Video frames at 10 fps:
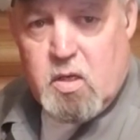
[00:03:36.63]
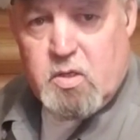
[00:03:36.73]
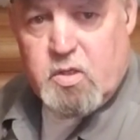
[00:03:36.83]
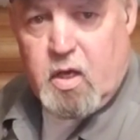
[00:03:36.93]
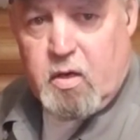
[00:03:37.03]

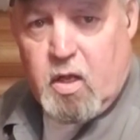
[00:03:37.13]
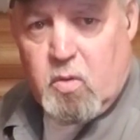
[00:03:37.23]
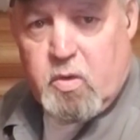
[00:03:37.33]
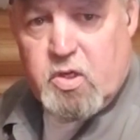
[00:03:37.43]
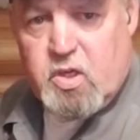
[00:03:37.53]
It's got
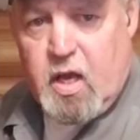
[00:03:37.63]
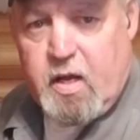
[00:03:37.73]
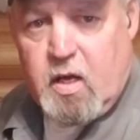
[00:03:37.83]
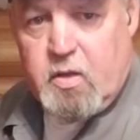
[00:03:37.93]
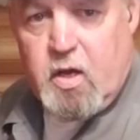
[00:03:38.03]
another one just
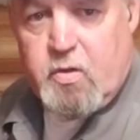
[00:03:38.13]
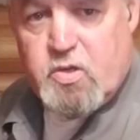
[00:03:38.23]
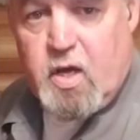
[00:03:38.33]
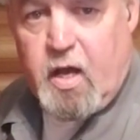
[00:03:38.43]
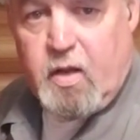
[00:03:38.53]
like it on the other
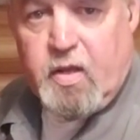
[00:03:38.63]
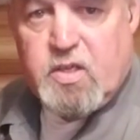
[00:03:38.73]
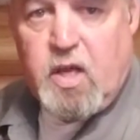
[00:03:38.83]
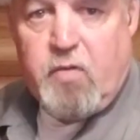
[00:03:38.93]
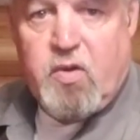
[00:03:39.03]
side.
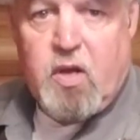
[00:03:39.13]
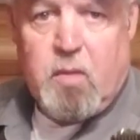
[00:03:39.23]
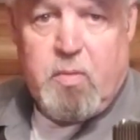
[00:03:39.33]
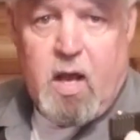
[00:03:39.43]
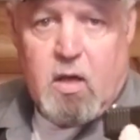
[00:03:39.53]
These have to
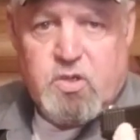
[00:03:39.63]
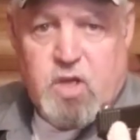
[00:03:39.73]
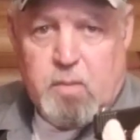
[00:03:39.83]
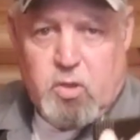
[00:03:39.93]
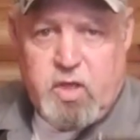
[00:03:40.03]
come down
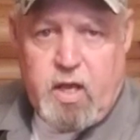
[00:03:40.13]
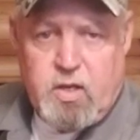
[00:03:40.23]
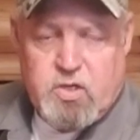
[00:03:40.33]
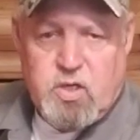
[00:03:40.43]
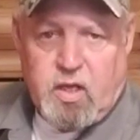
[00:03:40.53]

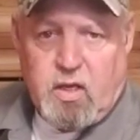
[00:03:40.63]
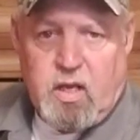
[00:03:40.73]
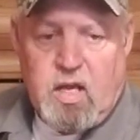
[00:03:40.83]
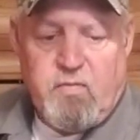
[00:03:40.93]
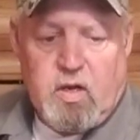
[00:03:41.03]
simultaneously,
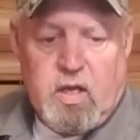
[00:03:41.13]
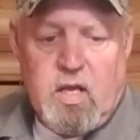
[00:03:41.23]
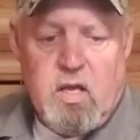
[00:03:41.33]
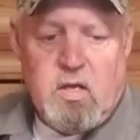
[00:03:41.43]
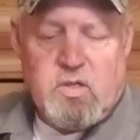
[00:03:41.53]

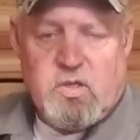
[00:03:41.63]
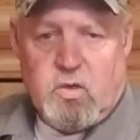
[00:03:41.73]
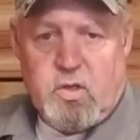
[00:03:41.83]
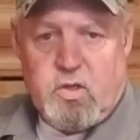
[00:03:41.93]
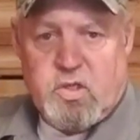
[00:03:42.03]
evenly,
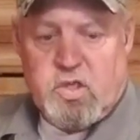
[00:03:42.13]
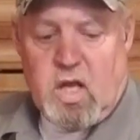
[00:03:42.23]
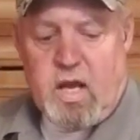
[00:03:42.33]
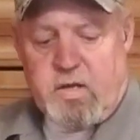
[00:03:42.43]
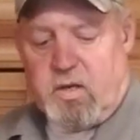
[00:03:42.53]
so that the
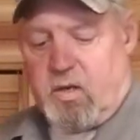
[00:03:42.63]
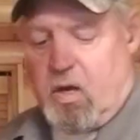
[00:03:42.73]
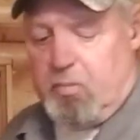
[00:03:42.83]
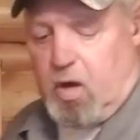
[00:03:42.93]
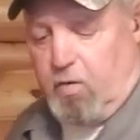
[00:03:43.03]
slide can
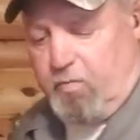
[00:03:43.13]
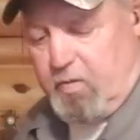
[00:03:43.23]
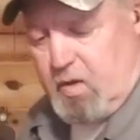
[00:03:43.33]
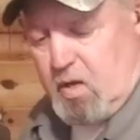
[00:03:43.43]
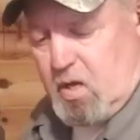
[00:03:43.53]
come off.
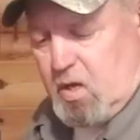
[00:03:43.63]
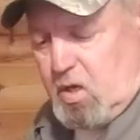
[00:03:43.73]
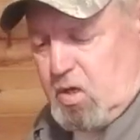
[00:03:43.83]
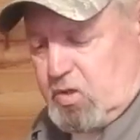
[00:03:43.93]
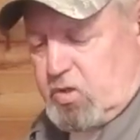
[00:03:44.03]

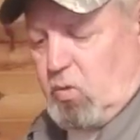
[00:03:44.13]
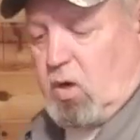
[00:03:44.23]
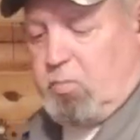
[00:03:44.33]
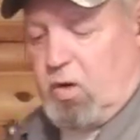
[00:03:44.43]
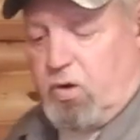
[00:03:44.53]
So
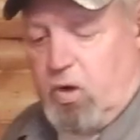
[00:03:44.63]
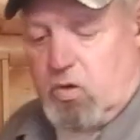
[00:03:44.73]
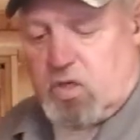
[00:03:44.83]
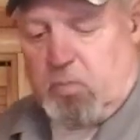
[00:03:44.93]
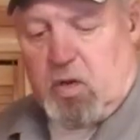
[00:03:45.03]
what I'm going to
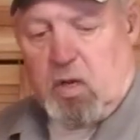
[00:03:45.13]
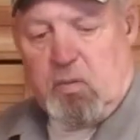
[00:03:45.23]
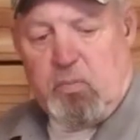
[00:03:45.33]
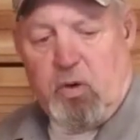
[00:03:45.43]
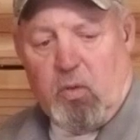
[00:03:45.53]
do is I'm going
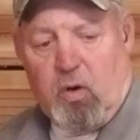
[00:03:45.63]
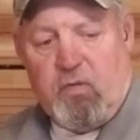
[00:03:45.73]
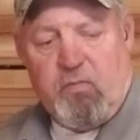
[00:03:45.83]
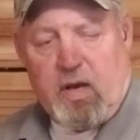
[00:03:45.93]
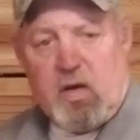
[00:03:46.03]
to put
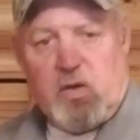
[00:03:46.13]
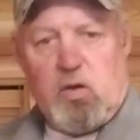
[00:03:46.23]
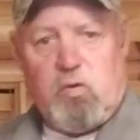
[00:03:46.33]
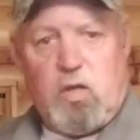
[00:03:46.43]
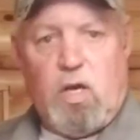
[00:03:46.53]
one finger,
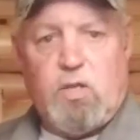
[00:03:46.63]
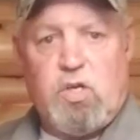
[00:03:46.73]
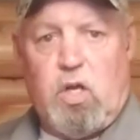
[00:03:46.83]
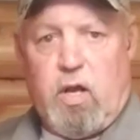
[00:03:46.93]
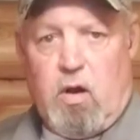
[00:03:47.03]
the
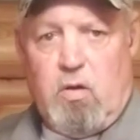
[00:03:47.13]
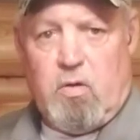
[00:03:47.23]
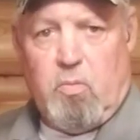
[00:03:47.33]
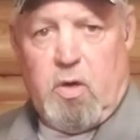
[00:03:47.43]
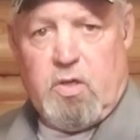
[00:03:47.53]
gun's clear,
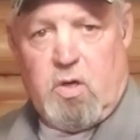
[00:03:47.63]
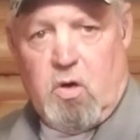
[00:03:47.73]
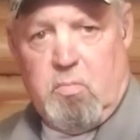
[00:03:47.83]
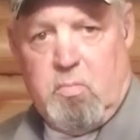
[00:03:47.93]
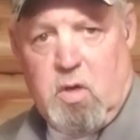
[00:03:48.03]
nobody's
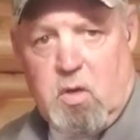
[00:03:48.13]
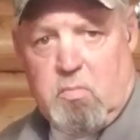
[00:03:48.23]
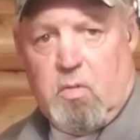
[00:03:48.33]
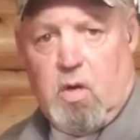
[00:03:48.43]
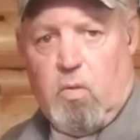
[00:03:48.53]
home,
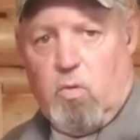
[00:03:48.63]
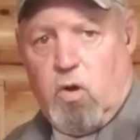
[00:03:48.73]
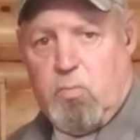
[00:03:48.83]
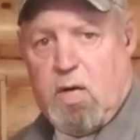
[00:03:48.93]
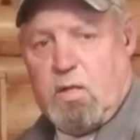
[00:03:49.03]
not
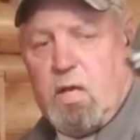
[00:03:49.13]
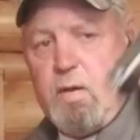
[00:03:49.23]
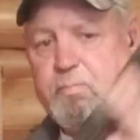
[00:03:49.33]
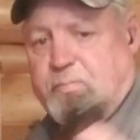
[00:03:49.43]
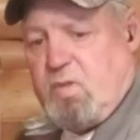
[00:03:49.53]
worried about that.